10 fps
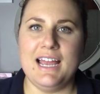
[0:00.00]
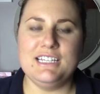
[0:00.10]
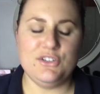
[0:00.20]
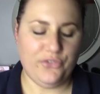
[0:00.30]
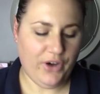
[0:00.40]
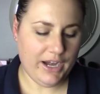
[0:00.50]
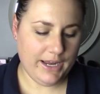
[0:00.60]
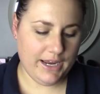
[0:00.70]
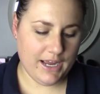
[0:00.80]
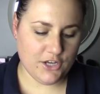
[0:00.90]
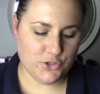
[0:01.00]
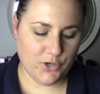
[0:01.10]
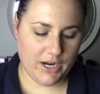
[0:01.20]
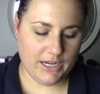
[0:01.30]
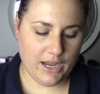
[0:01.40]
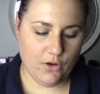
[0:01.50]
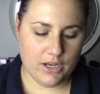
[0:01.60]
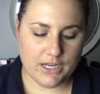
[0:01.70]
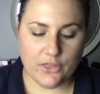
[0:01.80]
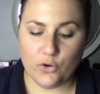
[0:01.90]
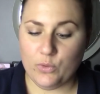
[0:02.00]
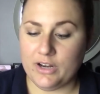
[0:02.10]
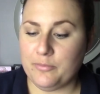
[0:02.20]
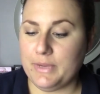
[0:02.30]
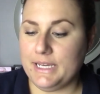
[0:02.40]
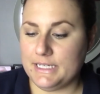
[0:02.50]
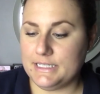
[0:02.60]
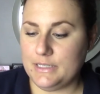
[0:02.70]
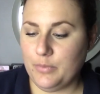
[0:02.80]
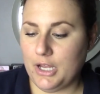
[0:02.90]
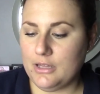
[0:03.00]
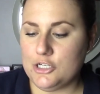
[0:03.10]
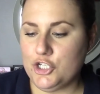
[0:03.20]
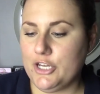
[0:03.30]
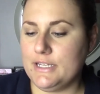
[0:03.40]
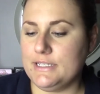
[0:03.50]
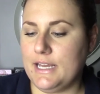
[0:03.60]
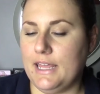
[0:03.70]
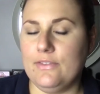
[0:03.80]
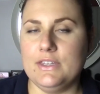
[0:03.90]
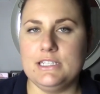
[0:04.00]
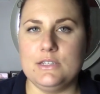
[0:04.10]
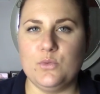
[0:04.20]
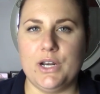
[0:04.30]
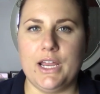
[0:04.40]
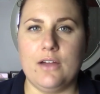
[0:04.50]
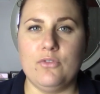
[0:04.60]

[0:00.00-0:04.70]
last Friday, I tried out another one of my indie polishes, and this is one I got